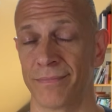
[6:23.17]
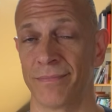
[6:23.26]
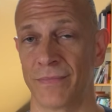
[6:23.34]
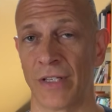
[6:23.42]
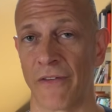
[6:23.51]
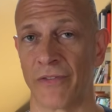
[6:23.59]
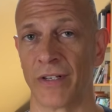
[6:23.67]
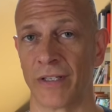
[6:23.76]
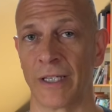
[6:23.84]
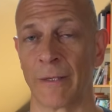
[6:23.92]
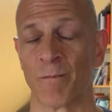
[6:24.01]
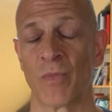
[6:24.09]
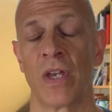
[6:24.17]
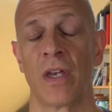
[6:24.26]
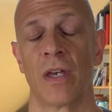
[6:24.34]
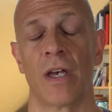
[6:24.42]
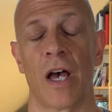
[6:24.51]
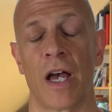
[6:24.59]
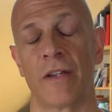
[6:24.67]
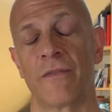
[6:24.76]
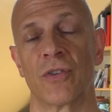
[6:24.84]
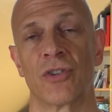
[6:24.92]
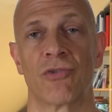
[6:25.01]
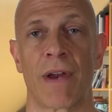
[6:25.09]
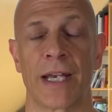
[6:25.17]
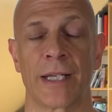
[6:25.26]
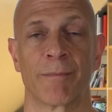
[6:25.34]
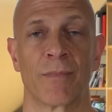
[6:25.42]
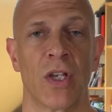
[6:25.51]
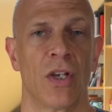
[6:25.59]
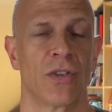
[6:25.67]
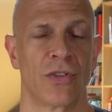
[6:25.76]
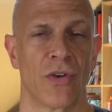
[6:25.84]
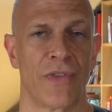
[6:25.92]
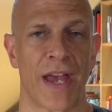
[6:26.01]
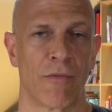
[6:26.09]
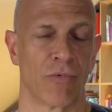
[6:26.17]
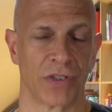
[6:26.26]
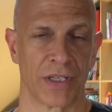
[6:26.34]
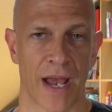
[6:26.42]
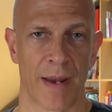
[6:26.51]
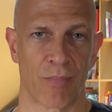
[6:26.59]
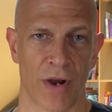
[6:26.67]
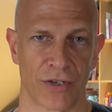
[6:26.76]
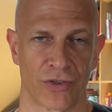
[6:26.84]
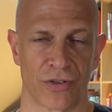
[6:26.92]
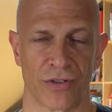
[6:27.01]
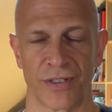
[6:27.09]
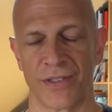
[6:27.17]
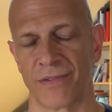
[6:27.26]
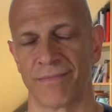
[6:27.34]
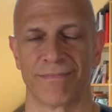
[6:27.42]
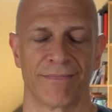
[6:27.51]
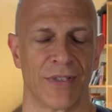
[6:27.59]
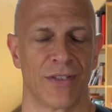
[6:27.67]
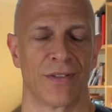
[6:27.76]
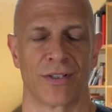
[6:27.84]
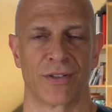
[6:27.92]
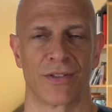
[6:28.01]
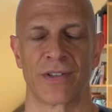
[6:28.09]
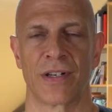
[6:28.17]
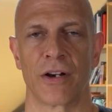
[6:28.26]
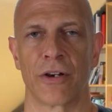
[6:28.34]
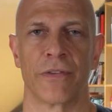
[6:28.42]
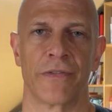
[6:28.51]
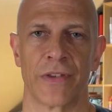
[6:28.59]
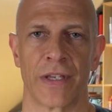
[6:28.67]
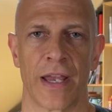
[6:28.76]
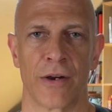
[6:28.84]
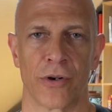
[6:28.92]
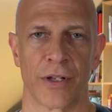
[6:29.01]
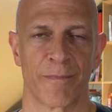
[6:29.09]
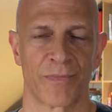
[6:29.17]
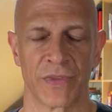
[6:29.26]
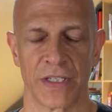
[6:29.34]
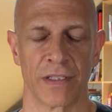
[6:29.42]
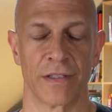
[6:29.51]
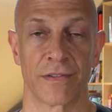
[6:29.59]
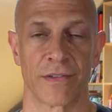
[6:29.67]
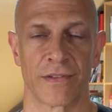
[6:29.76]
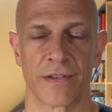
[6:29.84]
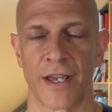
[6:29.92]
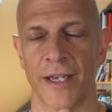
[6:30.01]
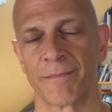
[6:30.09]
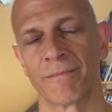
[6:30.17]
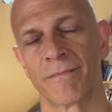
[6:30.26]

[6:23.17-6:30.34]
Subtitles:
definitely, if you're straining. So that really high pressure isn't a good scenario for the aorta, needless to say.